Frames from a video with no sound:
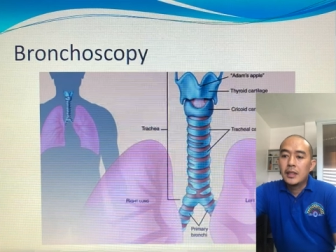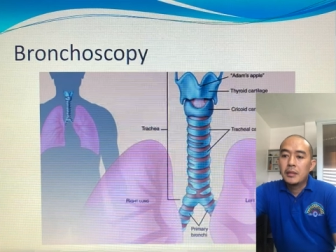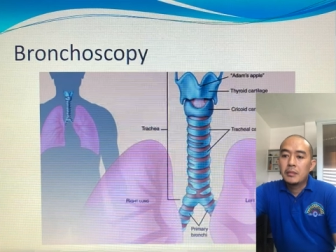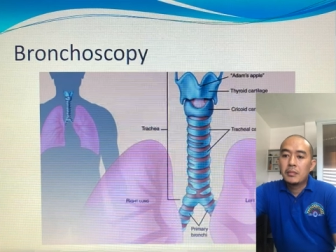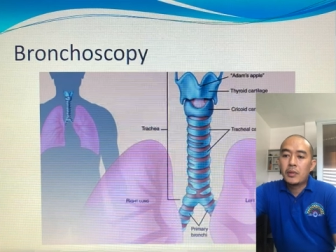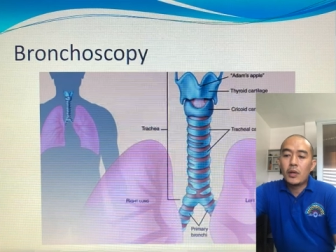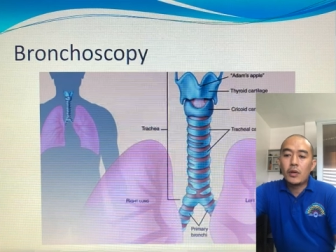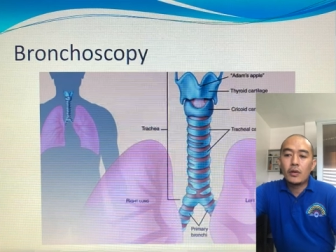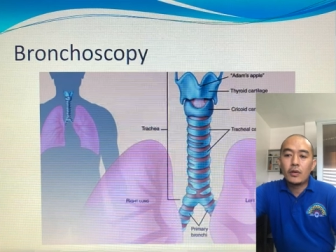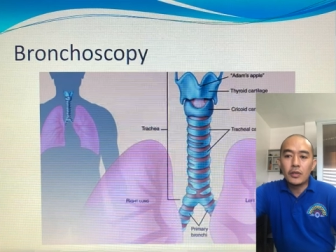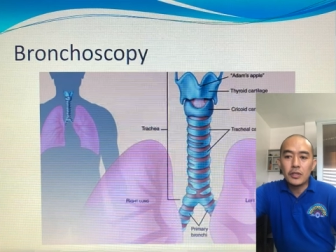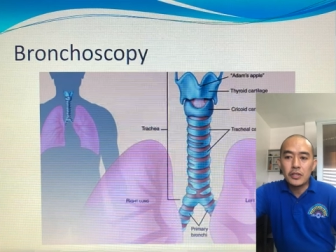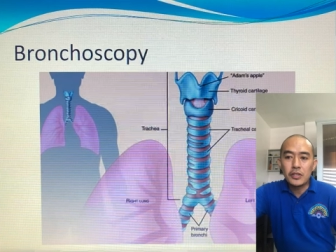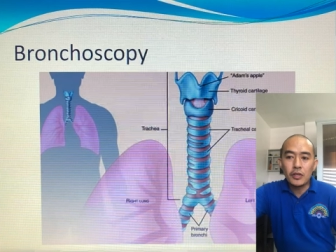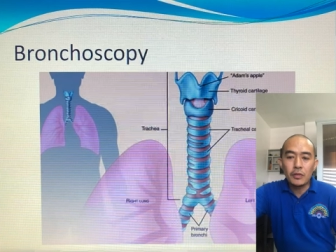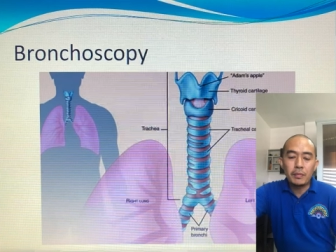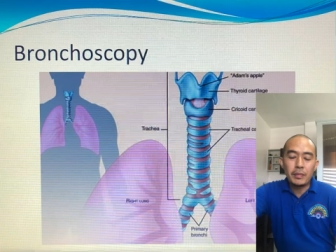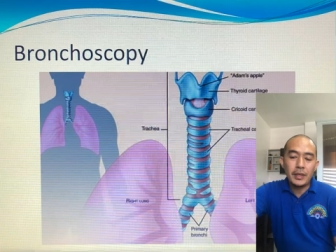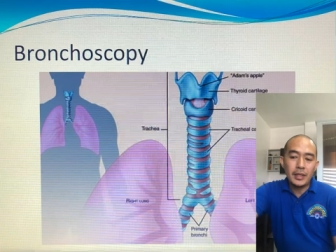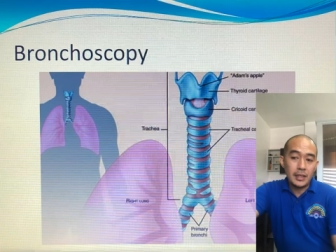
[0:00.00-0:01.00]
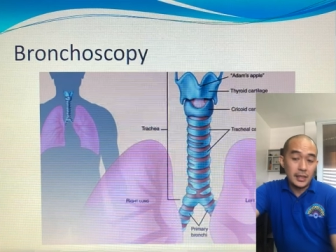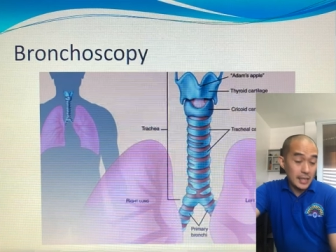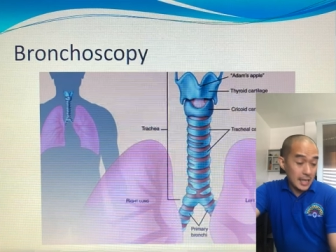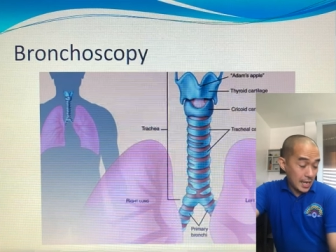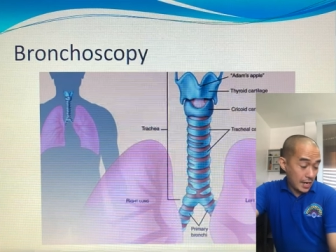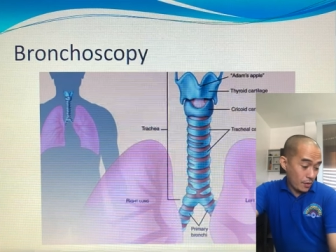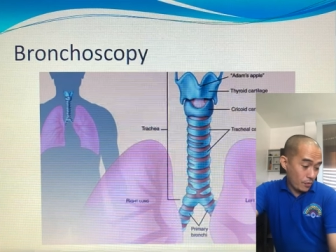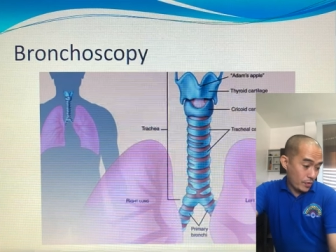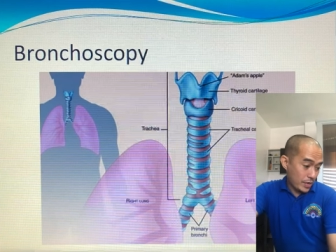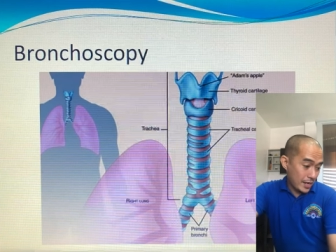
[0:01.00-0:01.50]
Bronchoscopy.
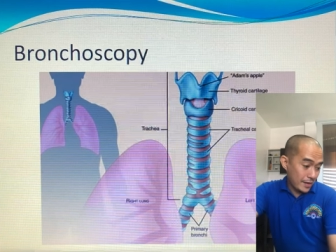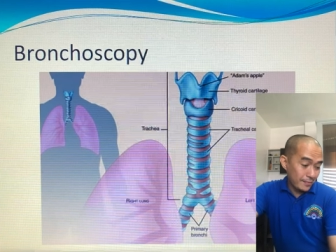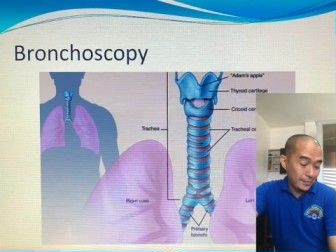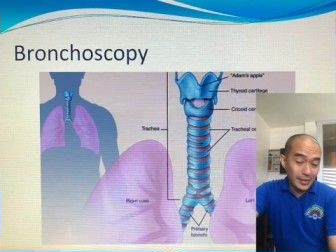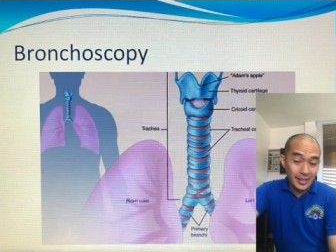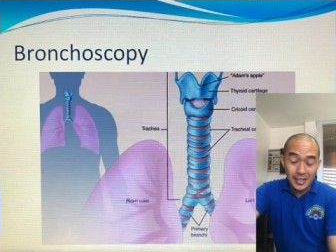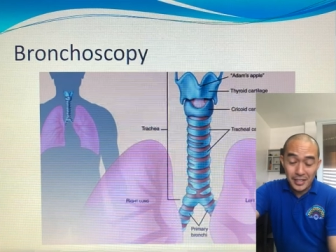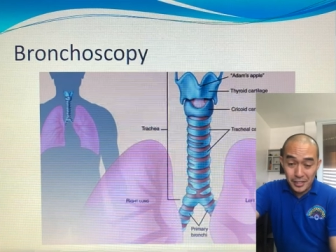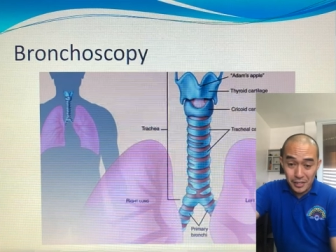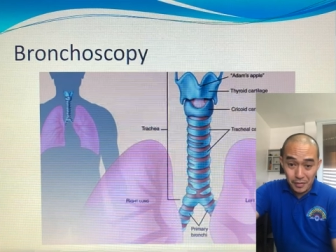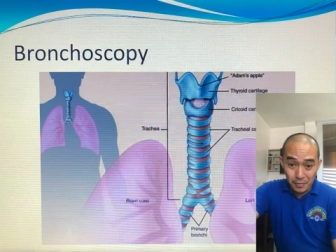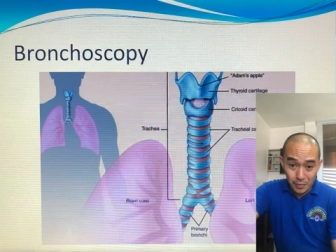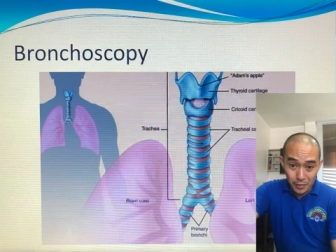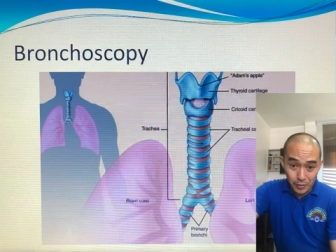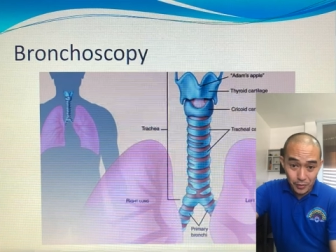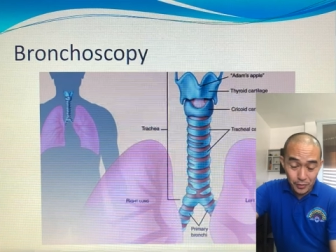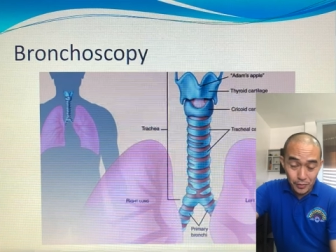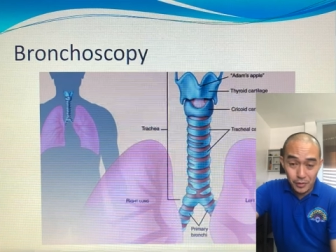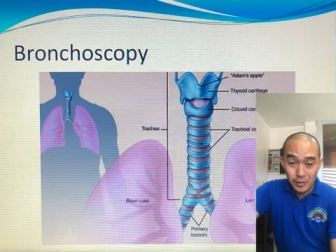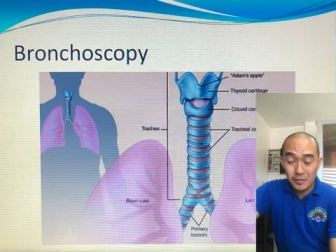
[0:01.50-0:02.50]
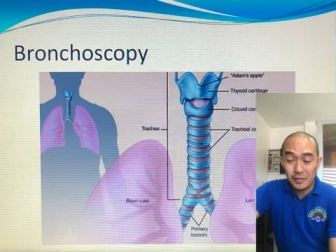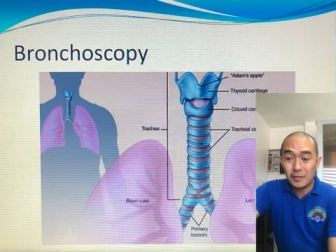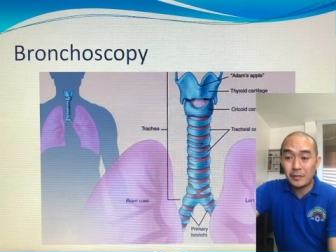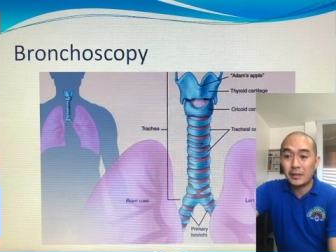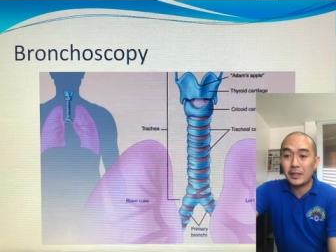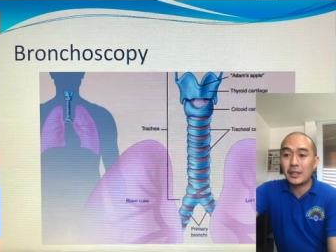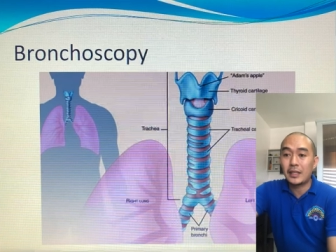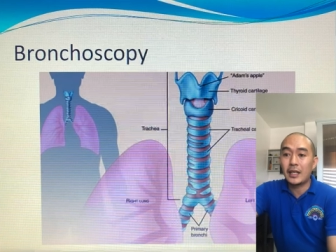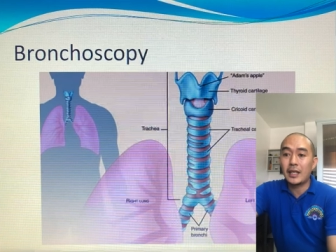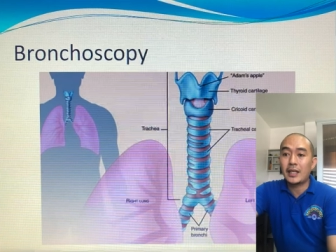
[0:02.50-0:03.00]
Now we have reached the bronchus from the
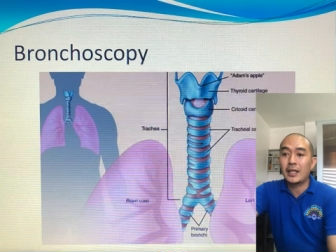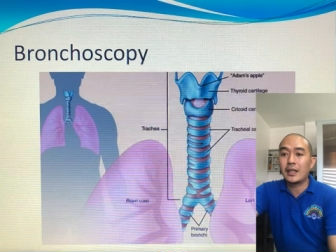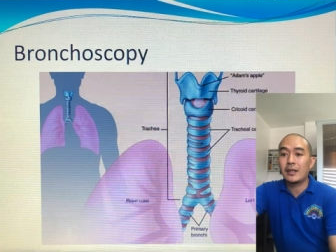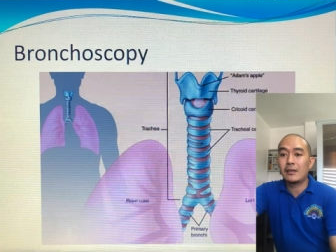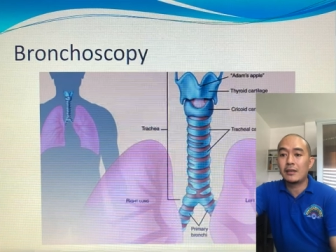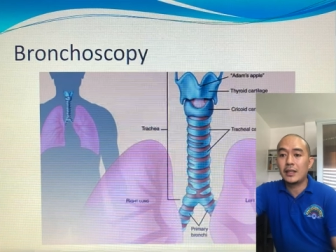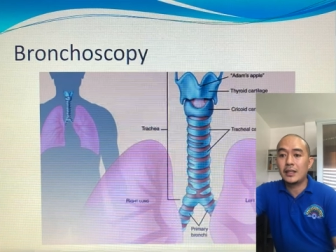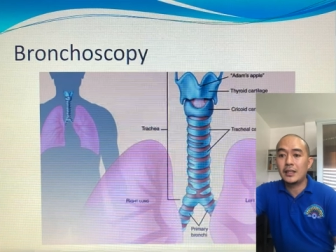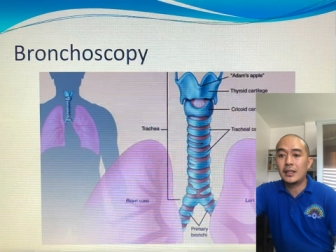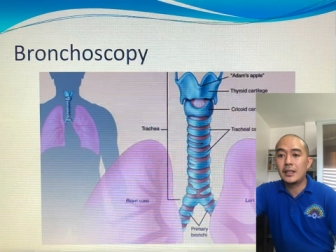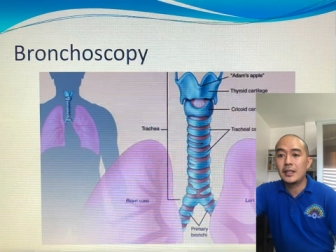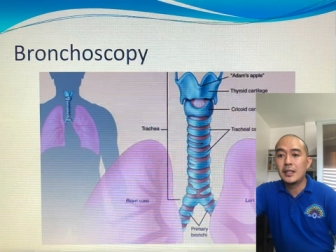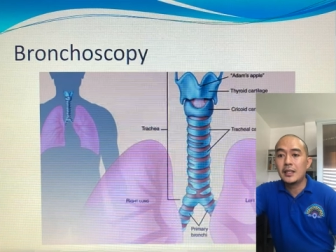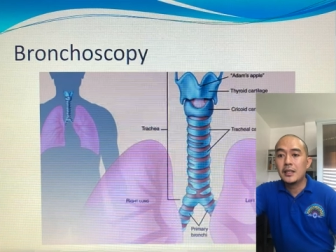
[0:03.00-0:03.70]
trachea already.